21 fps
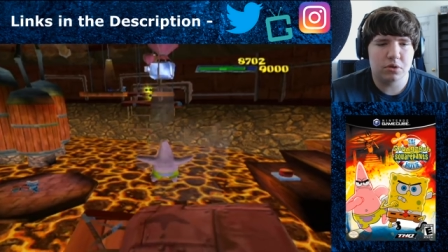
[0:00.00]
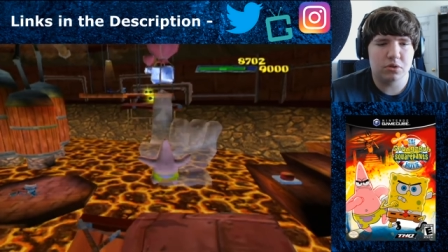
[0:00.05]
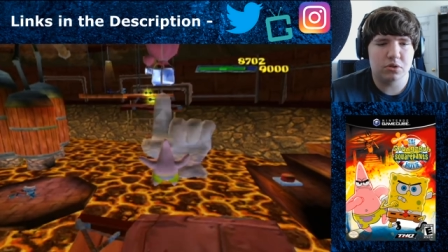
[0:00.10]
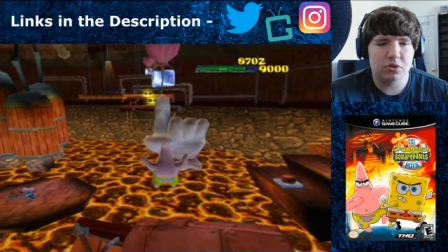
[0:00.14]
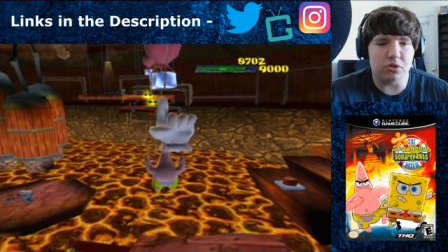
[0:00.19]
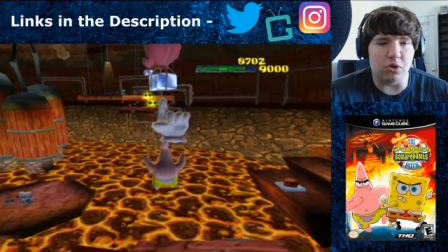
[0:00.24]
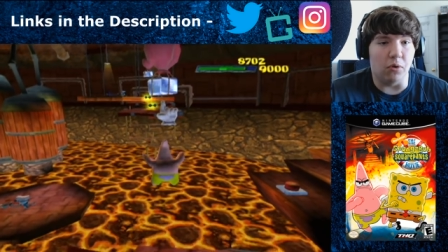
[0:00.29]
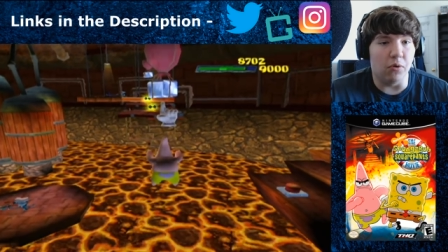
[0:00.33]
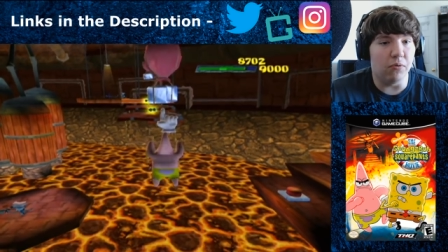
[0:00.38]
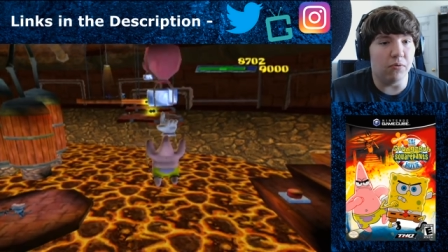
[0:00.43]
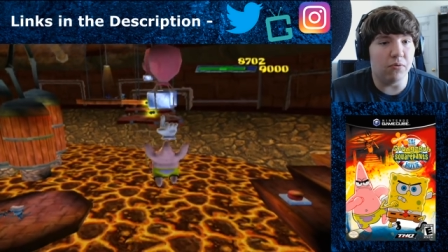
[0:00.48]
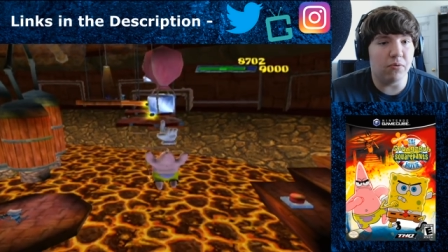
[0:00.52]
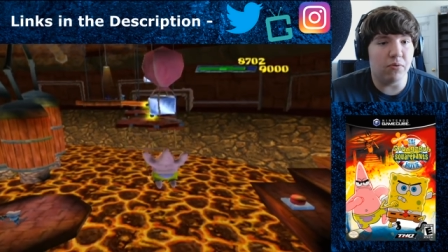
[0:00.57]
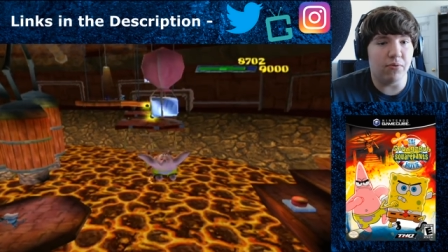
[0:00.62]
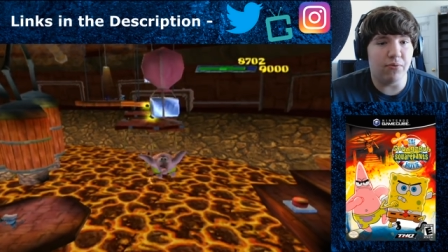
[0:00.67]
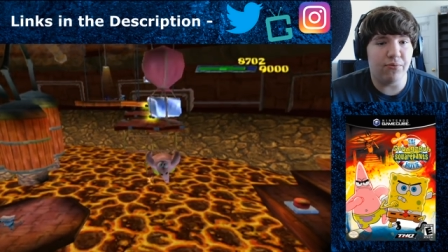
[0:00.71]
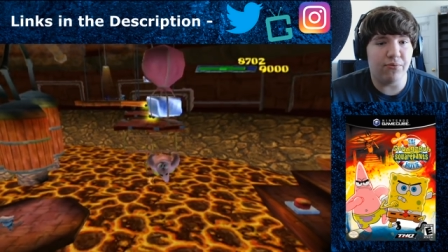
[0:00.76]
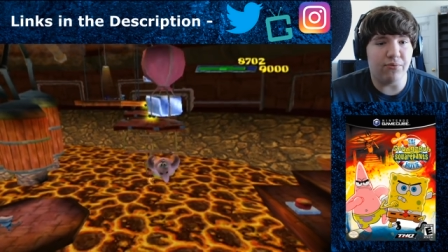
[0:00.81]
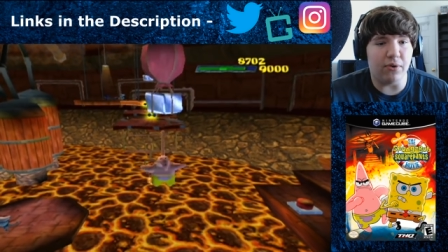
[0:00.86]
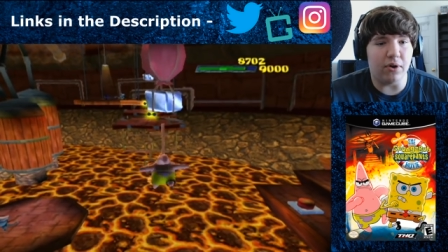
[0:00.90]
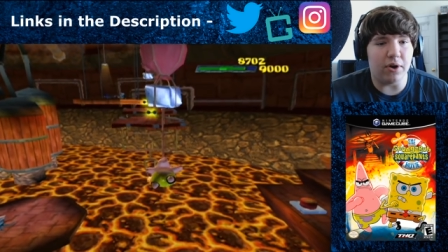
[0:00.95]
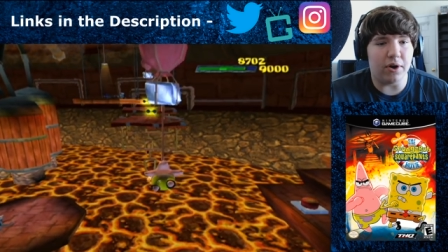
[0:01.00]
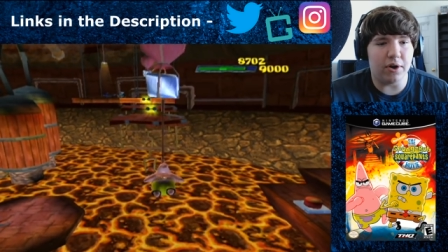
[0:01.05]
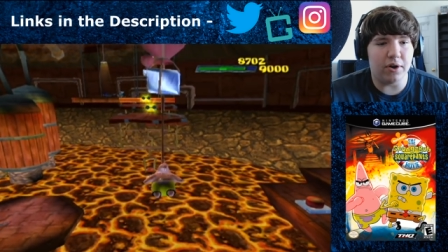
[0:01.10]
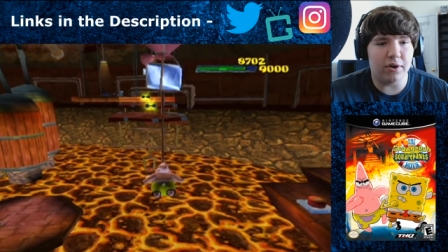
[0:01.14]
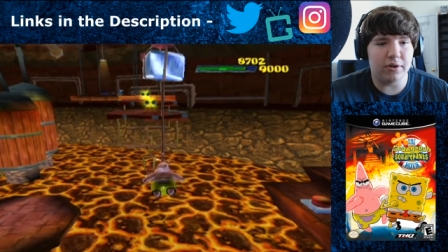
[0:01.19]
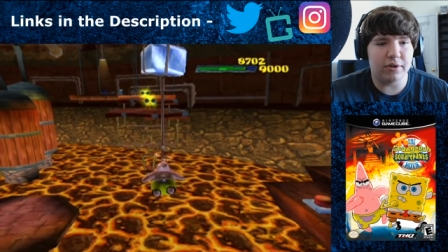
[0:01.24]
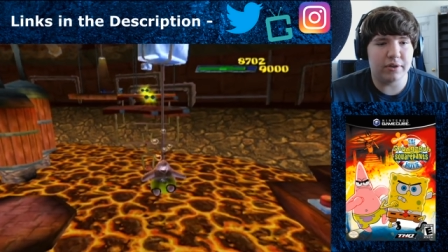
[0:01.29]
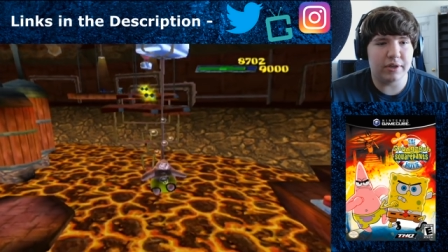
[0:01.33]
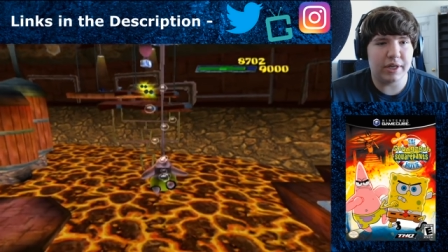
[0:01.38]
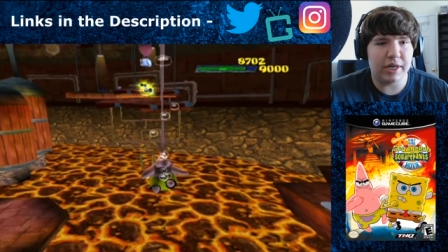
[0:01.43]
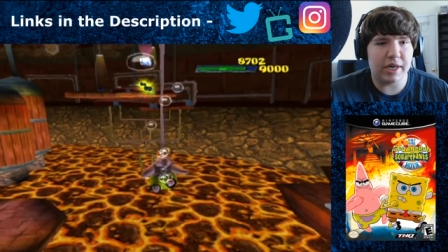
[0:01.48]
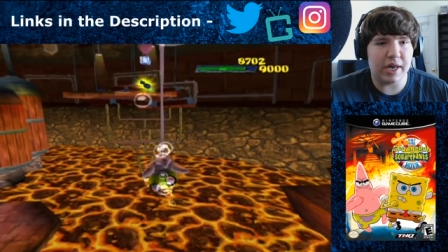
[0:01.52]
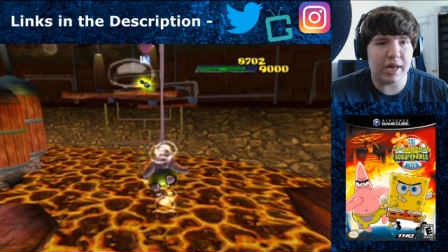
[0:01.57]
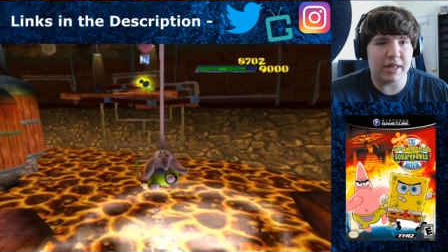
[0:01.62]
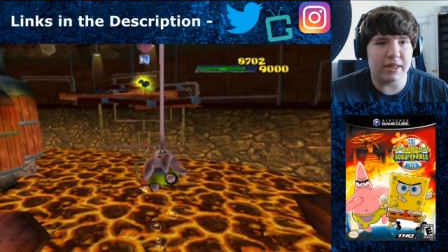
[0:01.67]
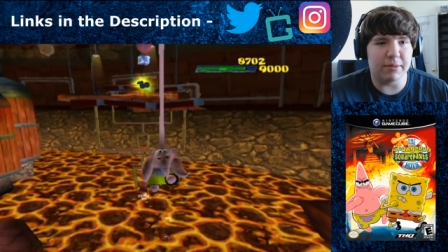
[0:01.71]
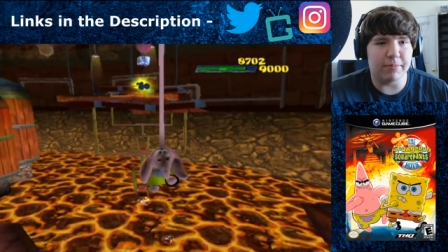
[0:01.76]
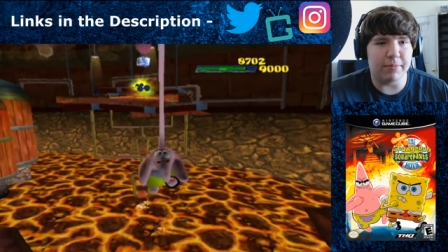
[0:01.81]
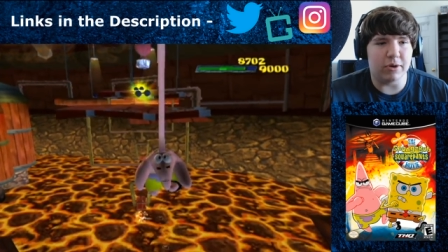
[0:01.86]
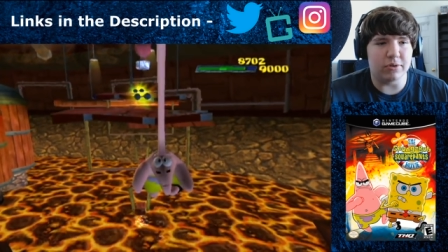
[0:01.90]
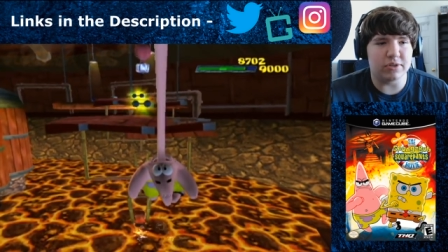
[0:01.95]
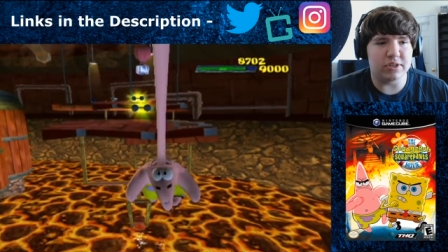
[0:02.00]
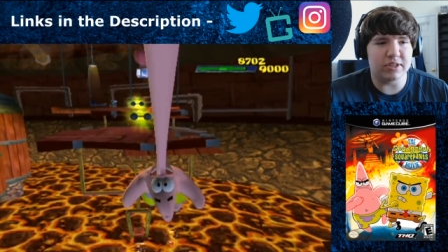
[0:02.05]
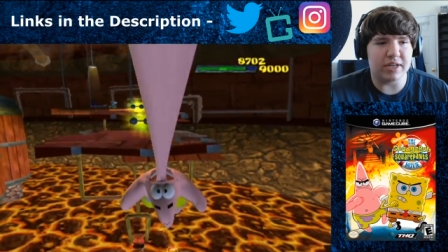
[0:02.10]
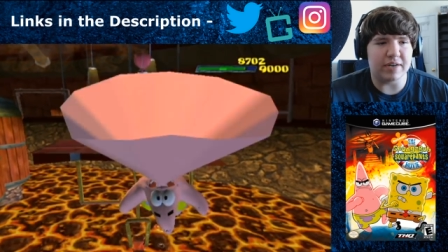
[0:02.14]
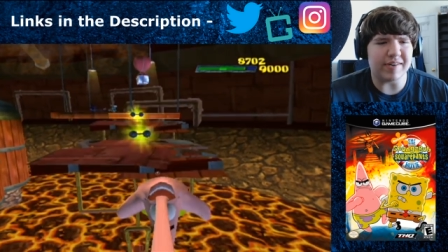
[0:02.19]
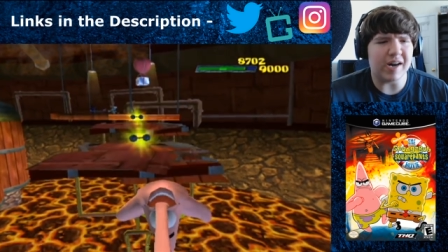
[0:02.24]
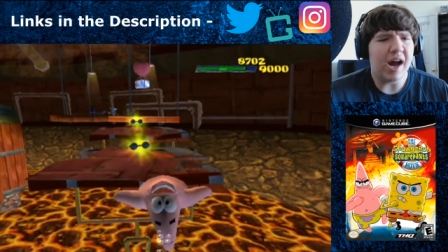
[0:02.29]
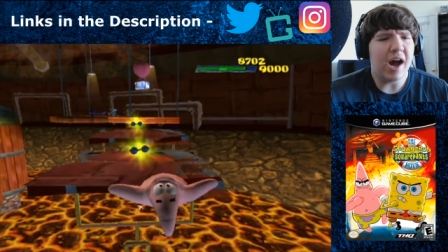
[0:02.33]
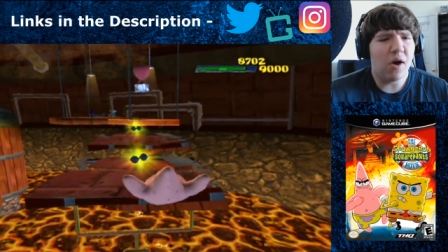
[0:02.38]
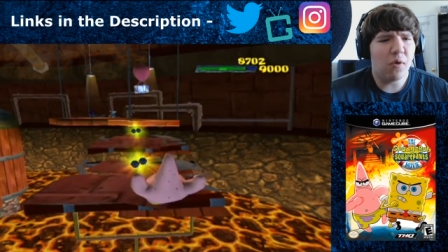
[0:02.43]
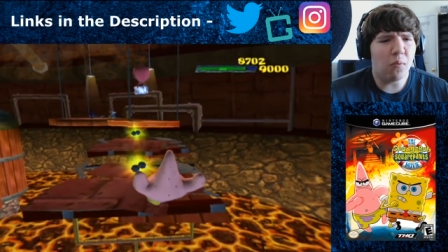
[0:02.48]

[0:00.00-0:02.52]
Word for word: Don't fall in the molten lava.